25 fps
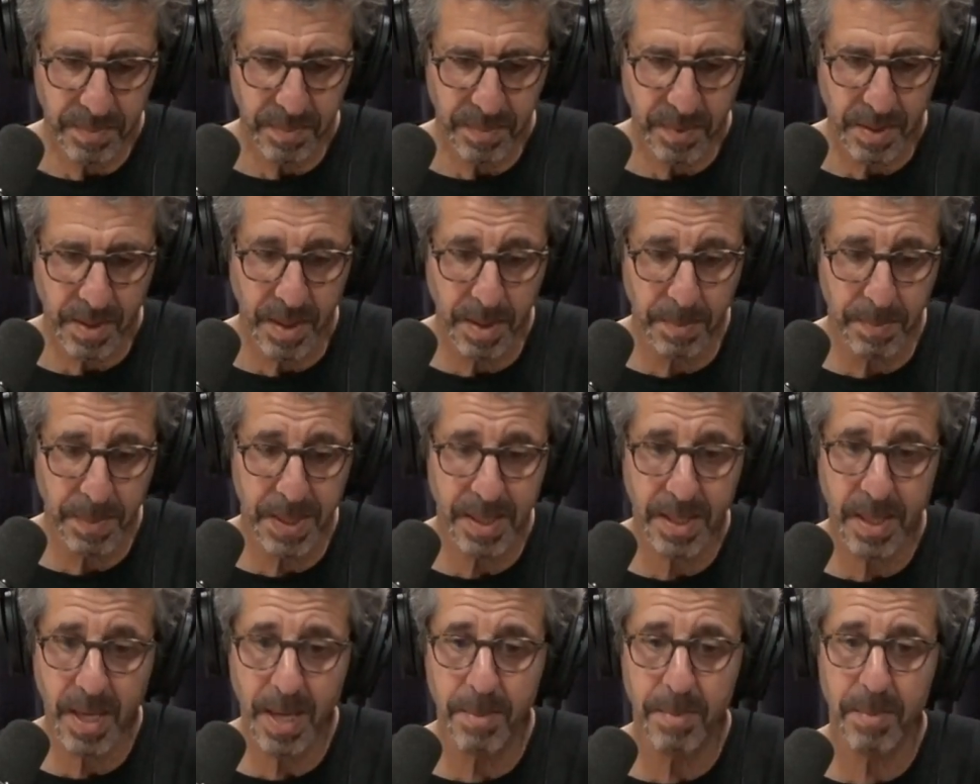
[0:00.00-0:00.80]
it
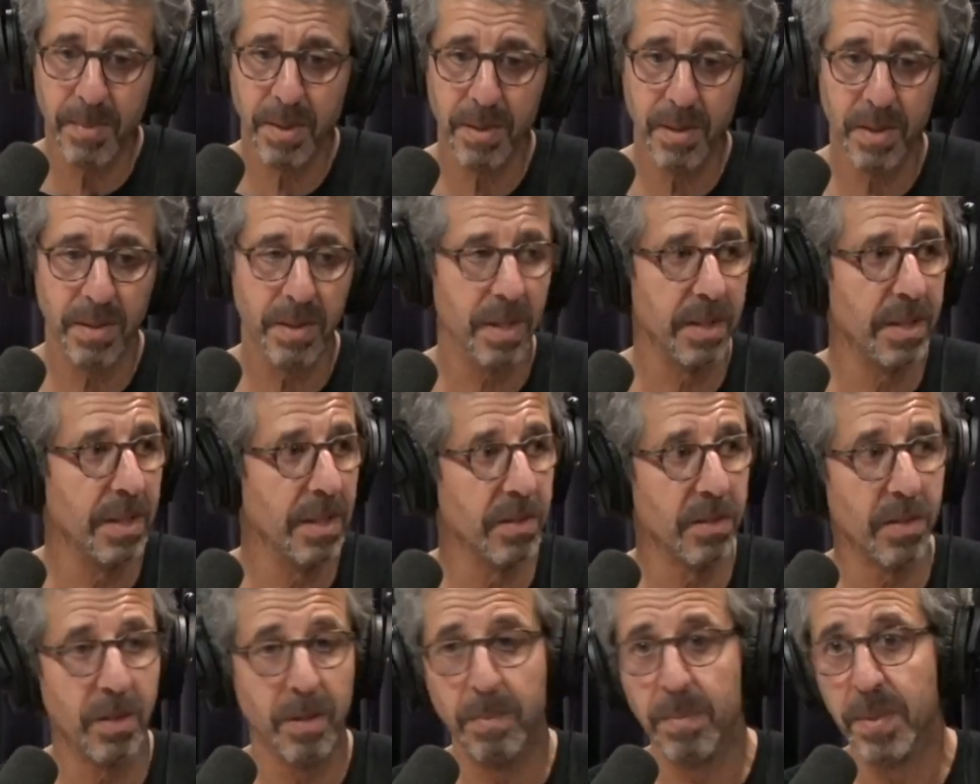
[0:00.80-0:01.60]
became clear that
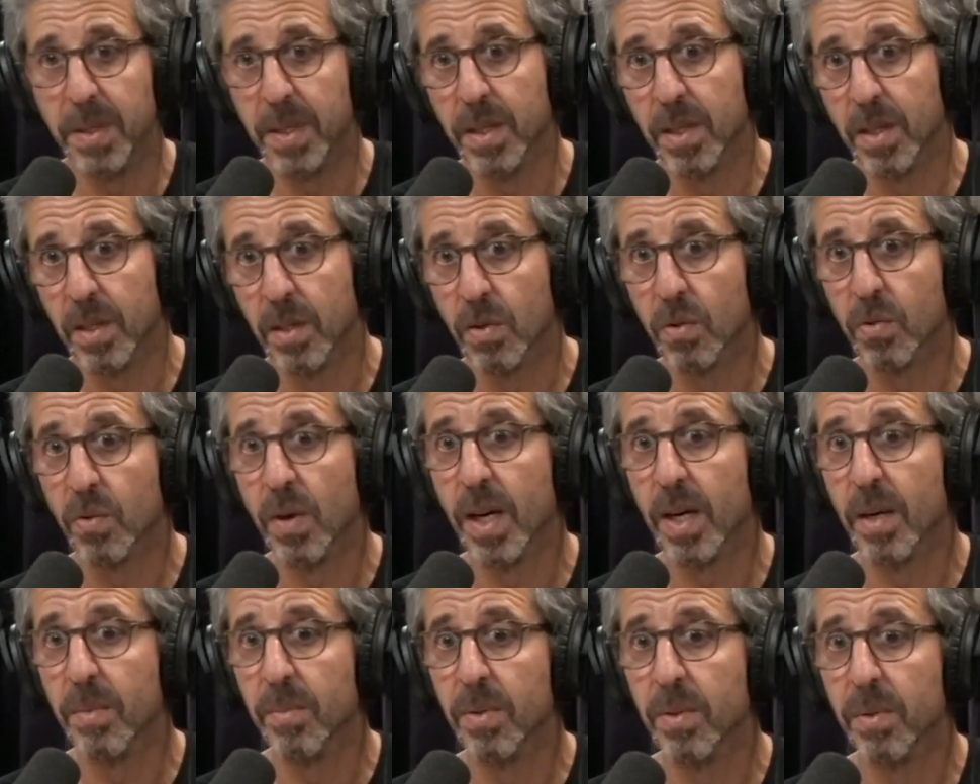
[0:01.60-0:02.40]
this could be an
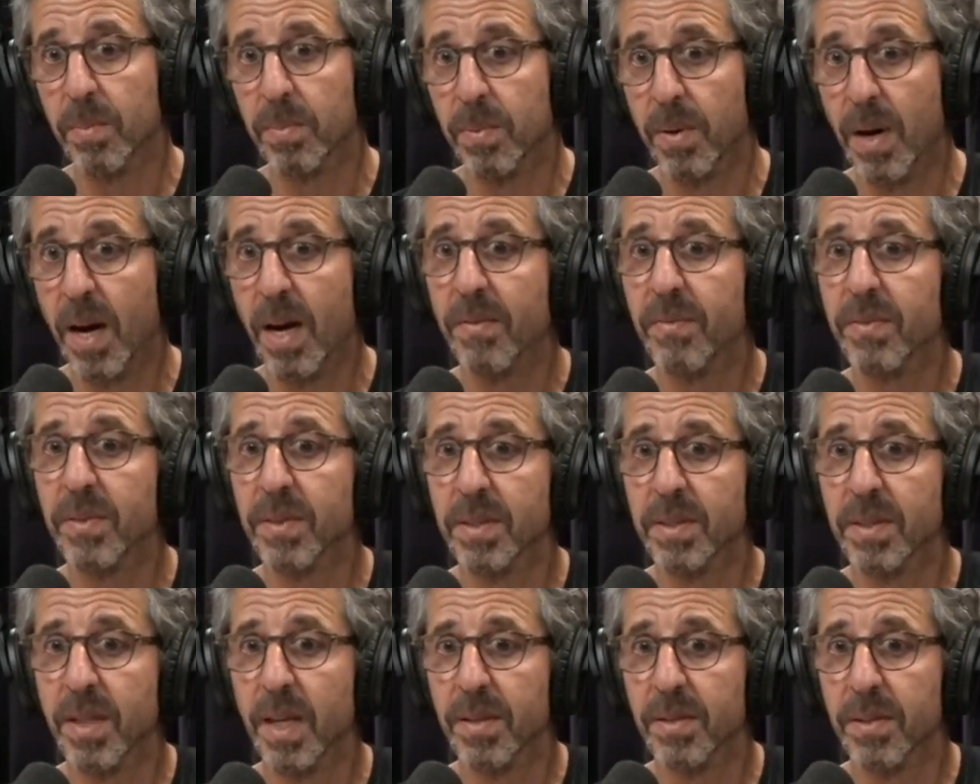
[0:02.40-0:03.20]
incredible profit
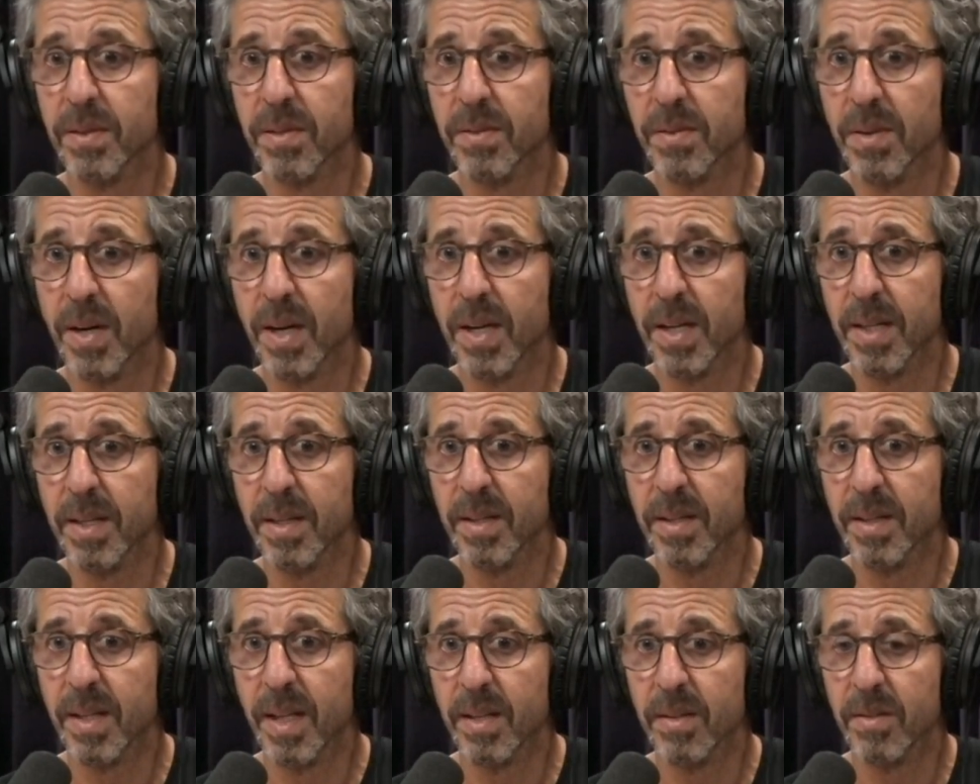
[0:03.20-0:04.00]
center, right?
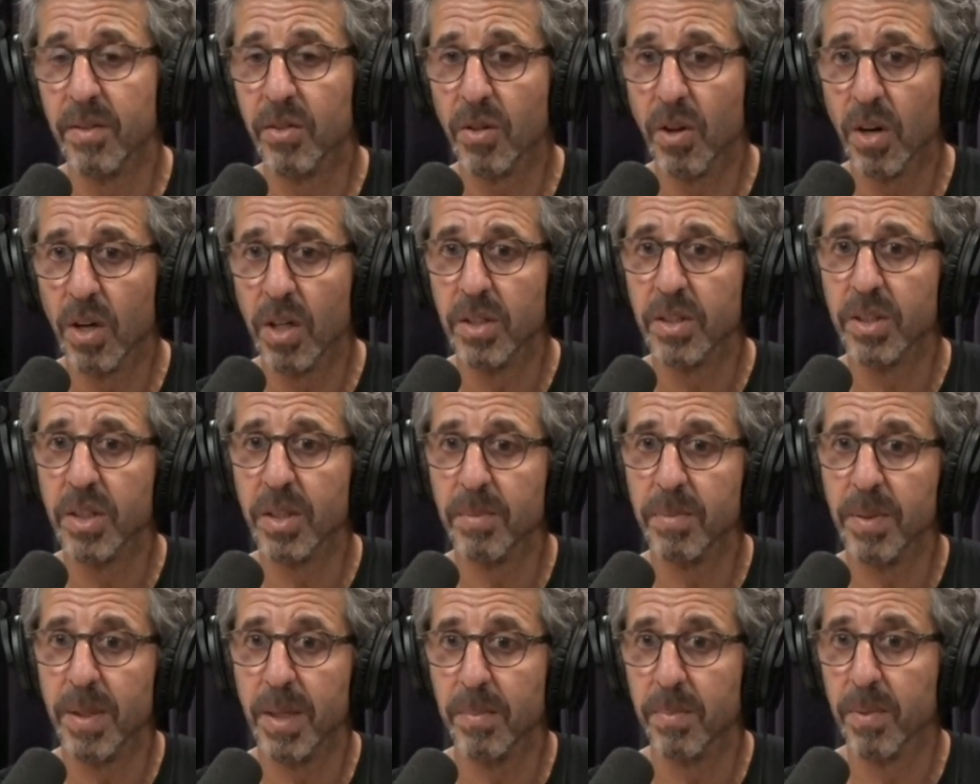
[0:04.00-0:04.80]
That
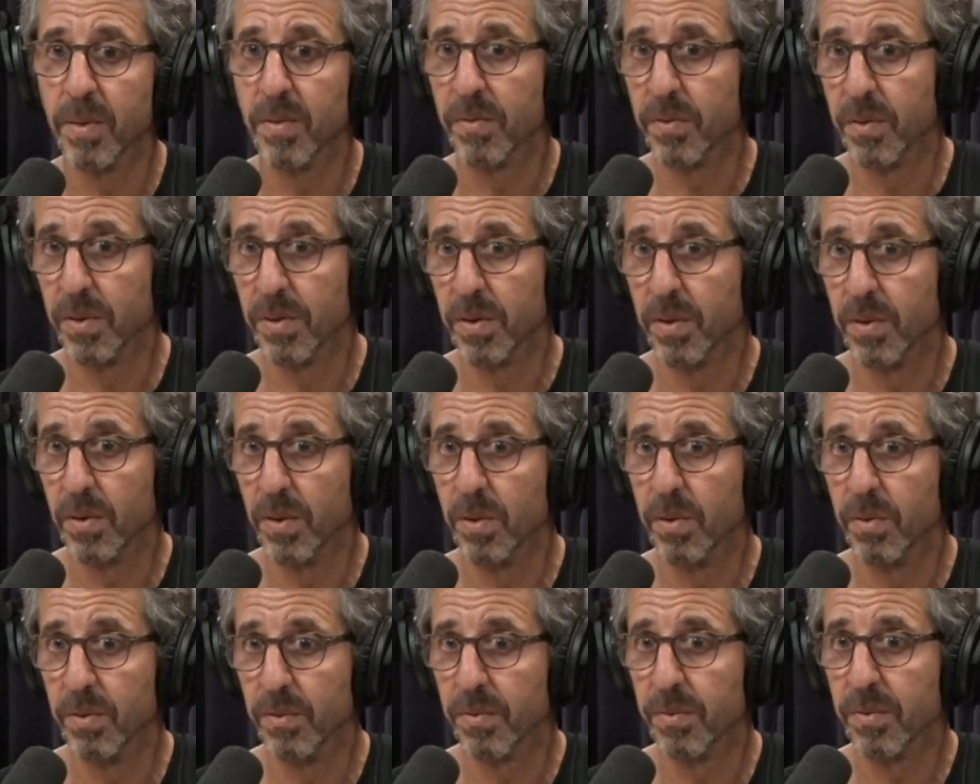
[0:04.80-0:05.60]
charging people for their
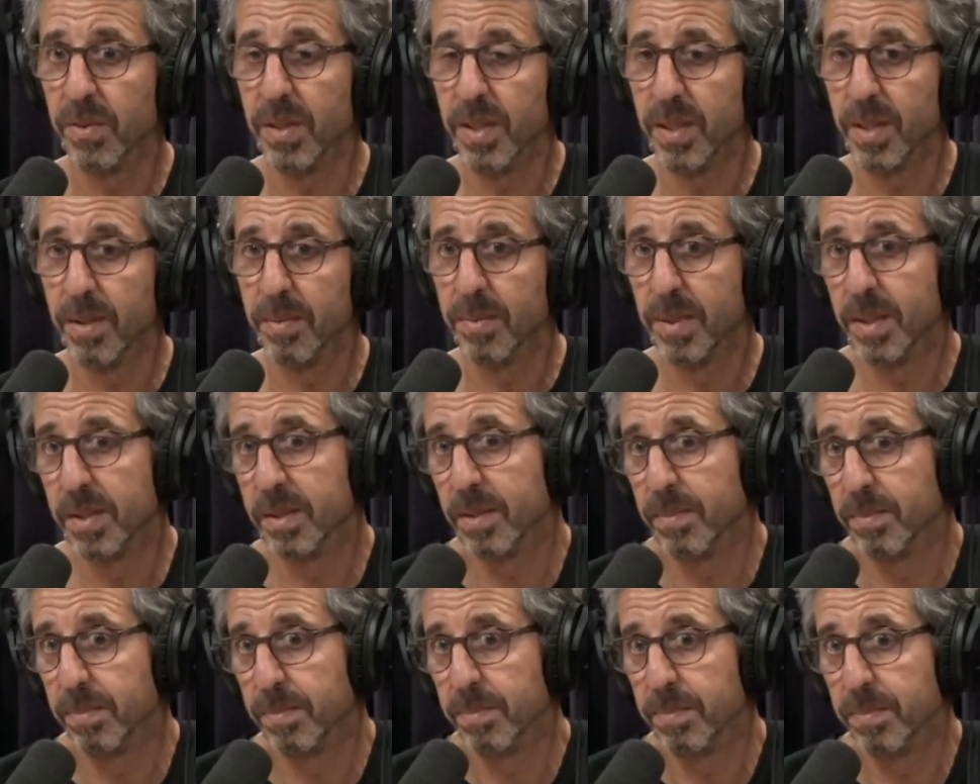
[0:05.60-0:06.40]
own freedom,
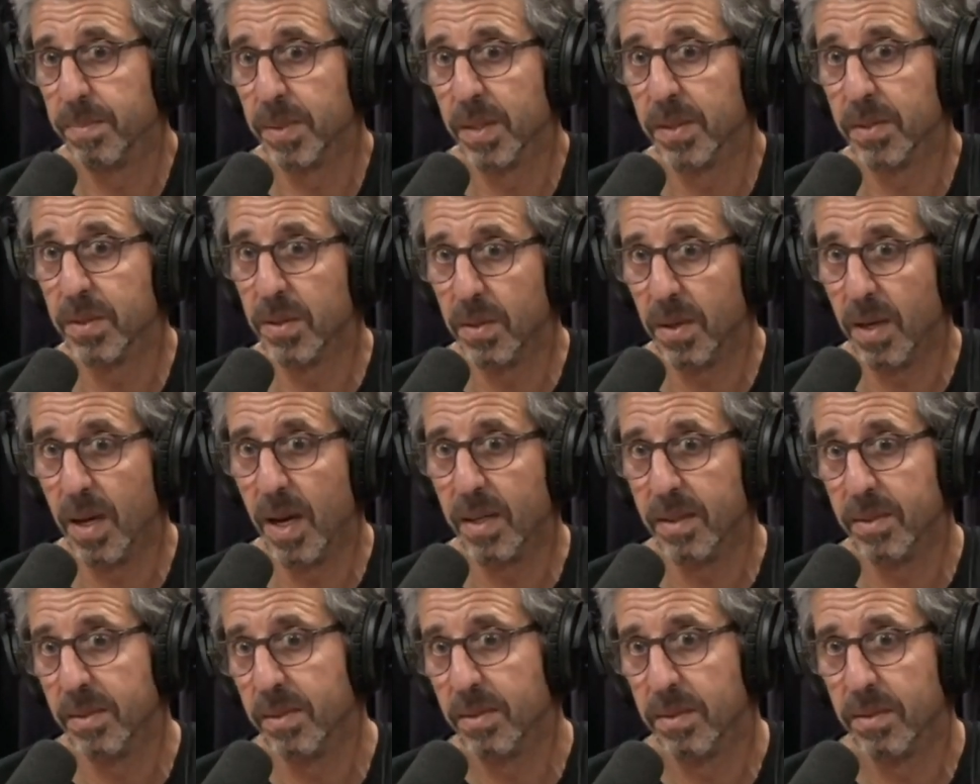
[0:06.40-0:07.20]
it's a bill
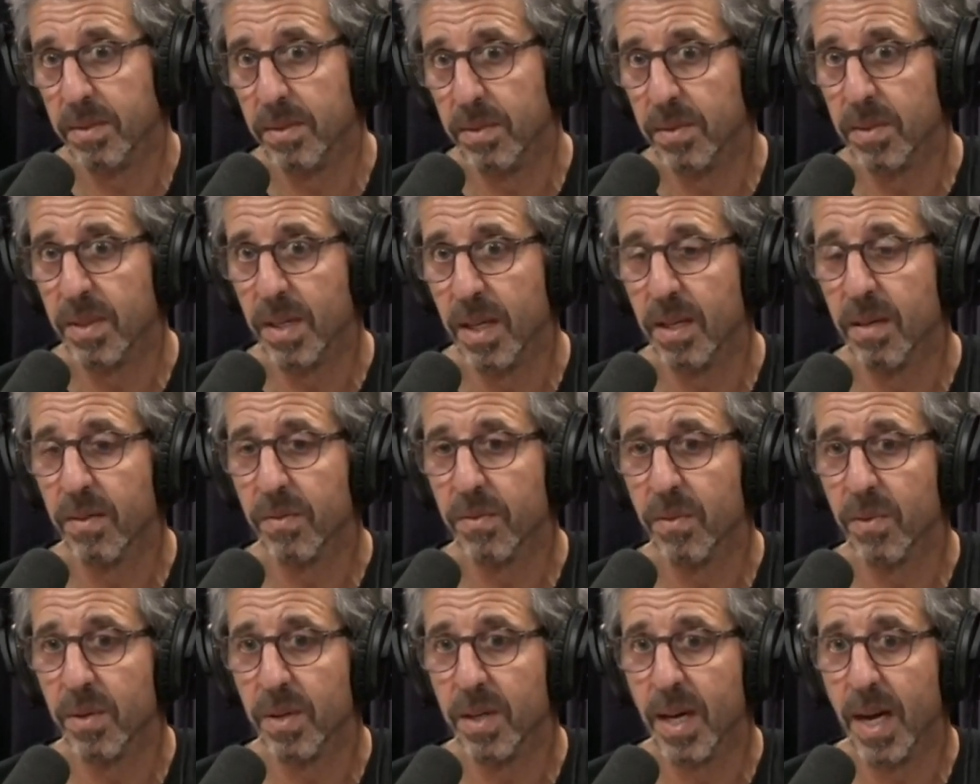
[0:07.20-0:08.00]
you can't
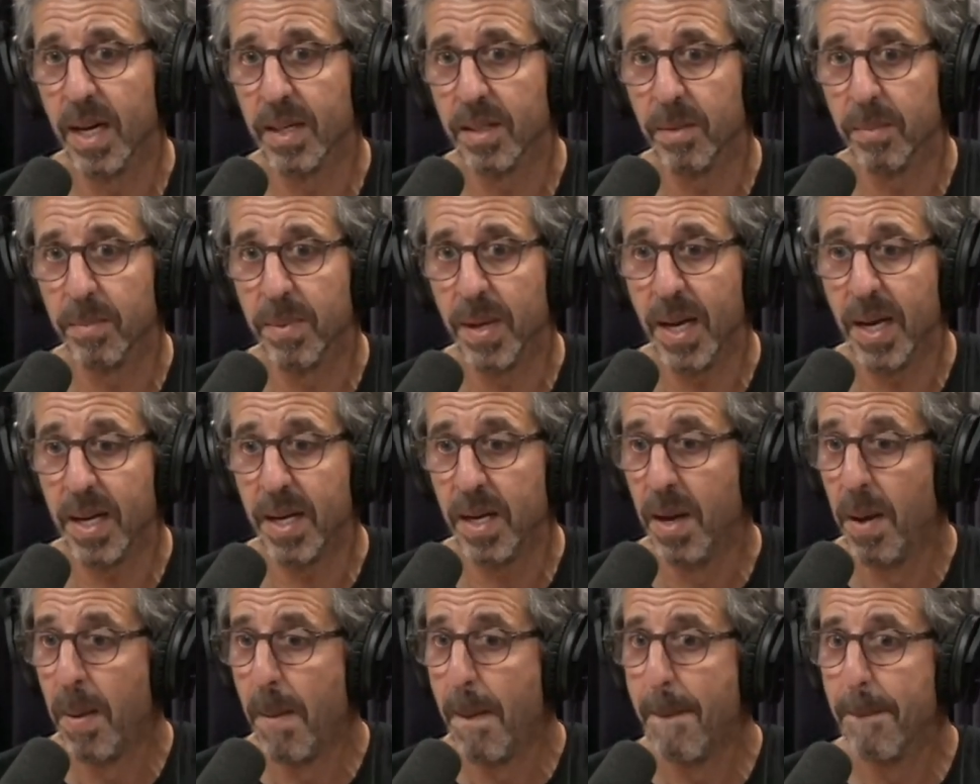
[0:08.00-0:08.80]
afford not to
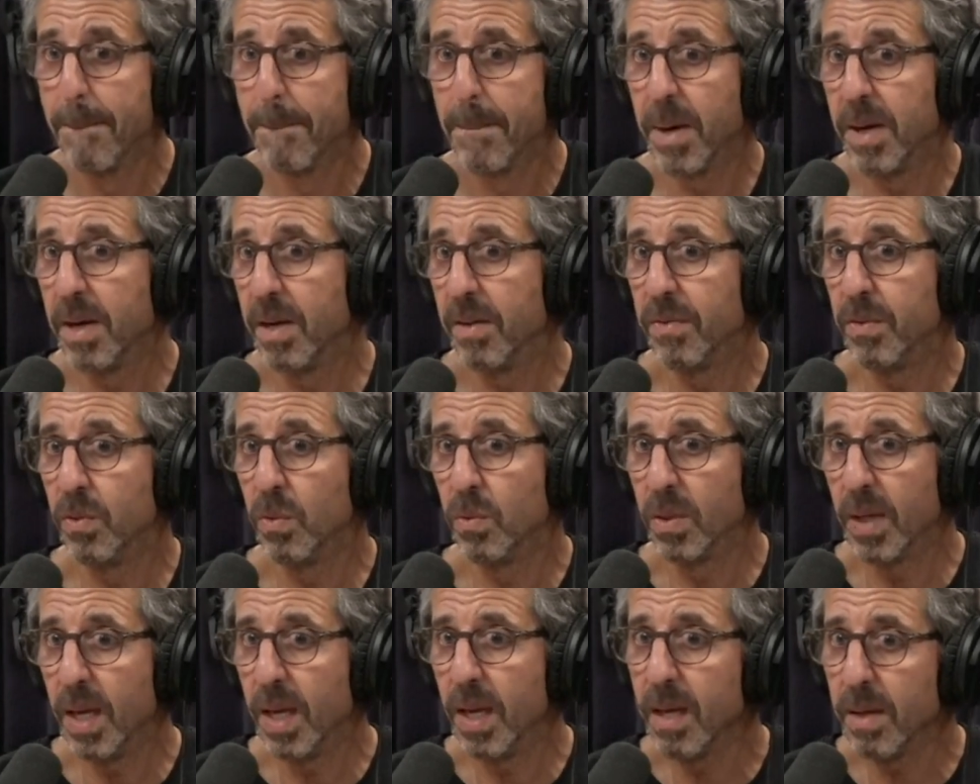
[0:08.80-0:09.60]
pay. But if you
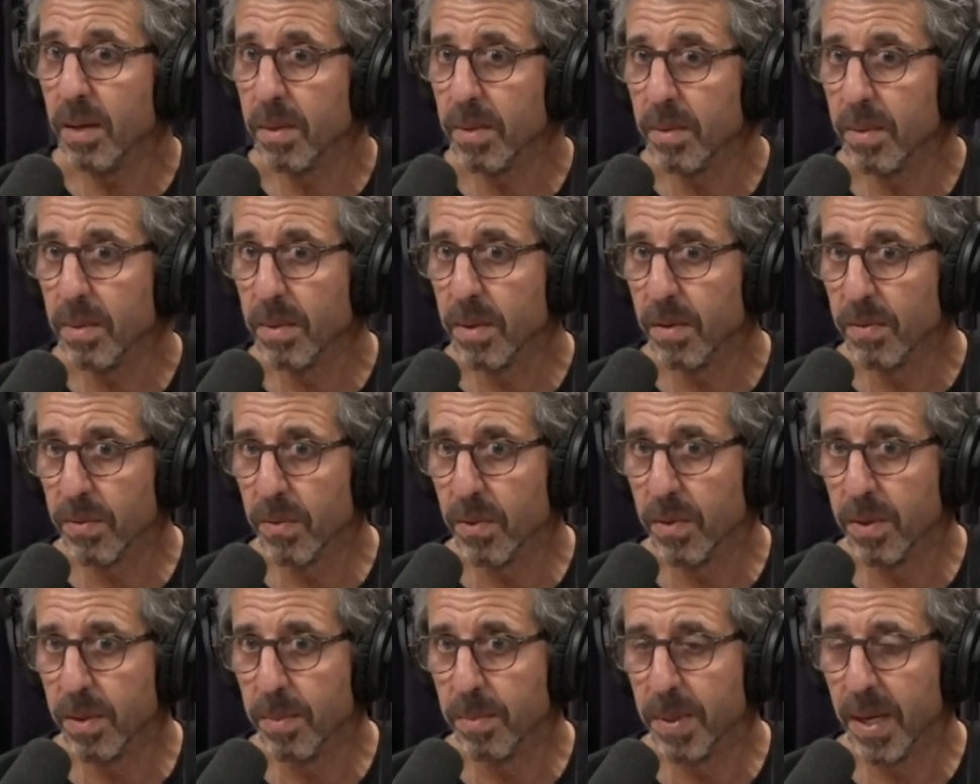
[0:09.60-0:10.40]
can't
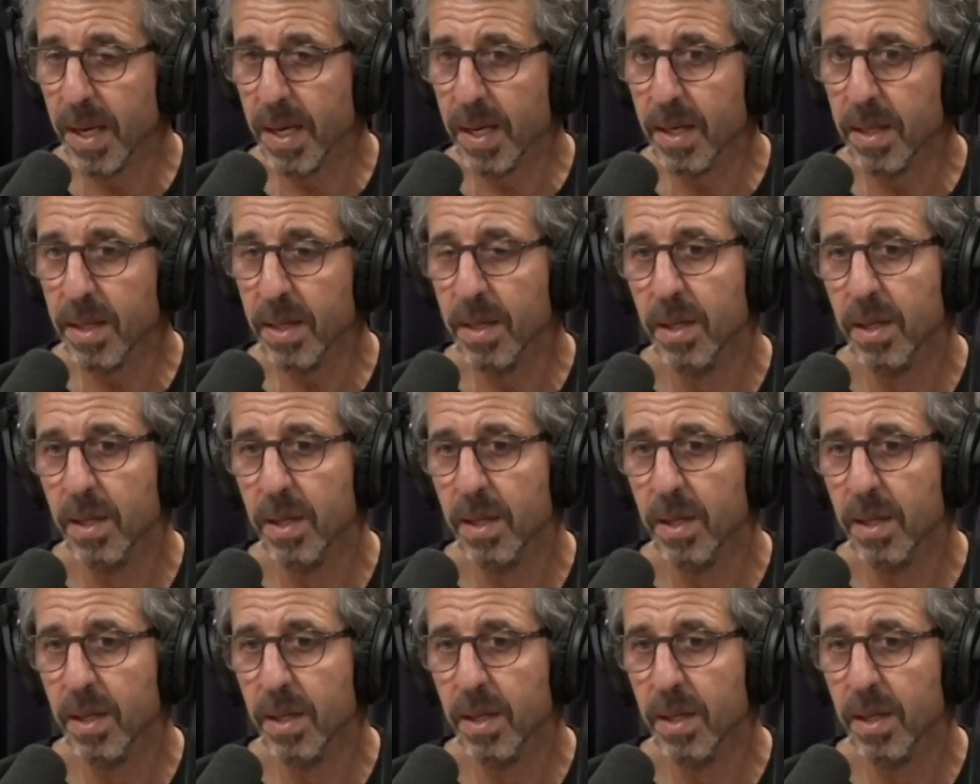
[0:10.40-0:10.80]
afford to pay it,